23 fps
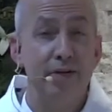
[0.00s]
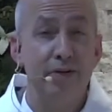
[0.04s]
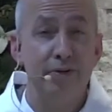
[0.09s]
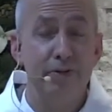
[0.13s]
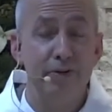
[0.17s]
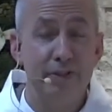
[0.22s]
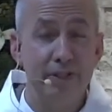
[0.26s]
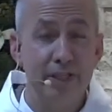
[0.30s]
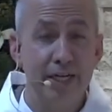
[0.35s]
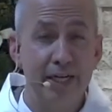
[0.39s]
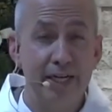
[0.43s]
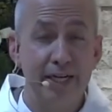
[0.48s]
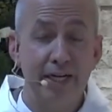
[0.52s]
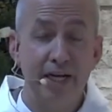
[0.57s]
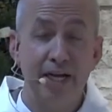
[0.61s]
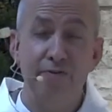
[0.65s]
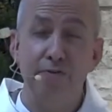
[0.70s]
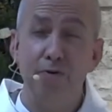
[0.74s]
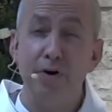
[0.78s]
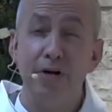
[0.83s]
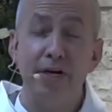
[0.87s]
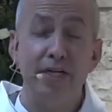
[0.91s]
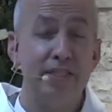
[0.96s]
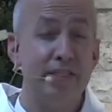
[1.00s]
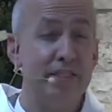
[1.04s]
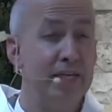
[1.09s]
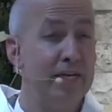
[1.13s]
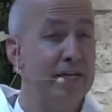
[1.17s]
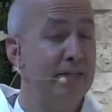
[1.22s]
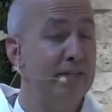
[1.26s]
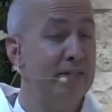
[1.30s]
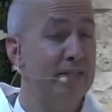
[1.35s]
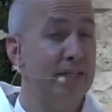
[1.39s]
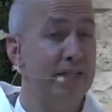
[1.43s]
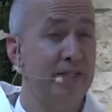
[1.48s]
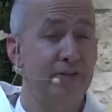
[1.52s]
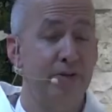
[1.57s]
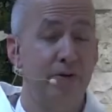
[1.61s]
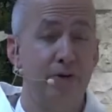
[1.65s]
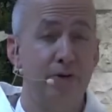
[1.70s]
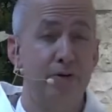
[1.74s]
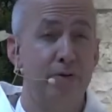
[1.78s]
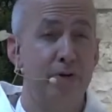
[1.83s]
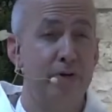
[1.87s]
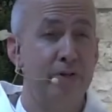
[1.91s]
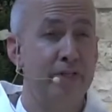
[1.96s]
And Saint Joseph, what shall I
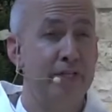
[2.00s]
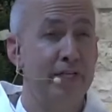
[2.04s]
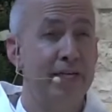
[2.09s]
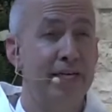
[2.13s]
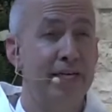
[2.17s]
do?